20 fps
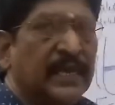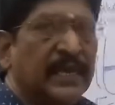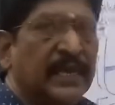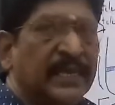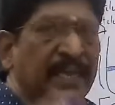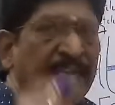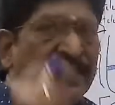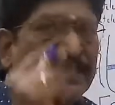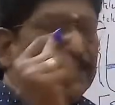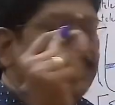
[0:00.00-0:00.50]

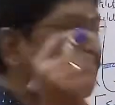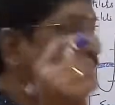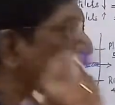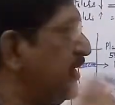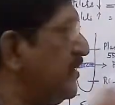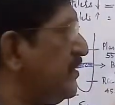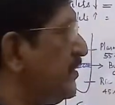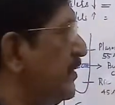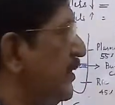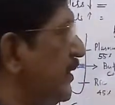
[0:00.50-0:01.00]
Each
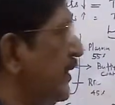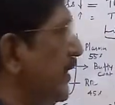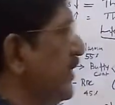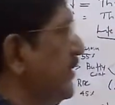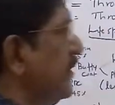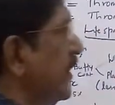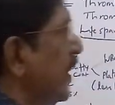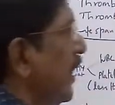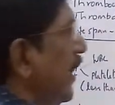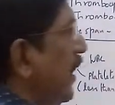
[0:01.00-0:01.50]
piece is
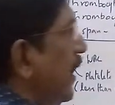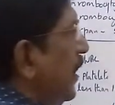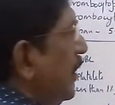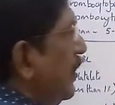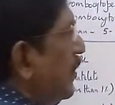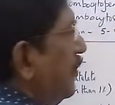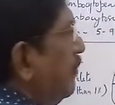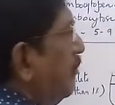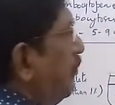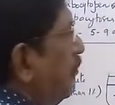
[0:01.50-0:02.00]

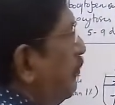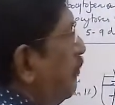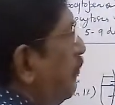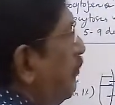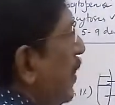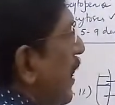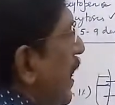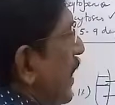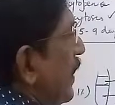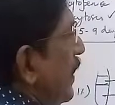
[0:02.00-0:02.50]
a
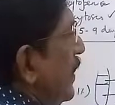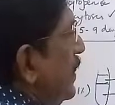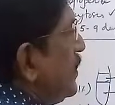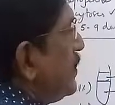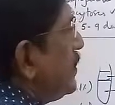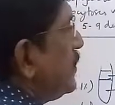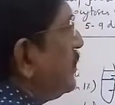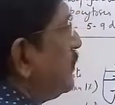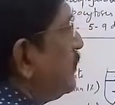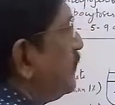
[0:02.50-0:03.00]

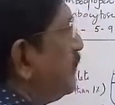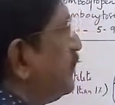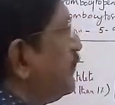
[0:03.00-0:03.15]
platelet.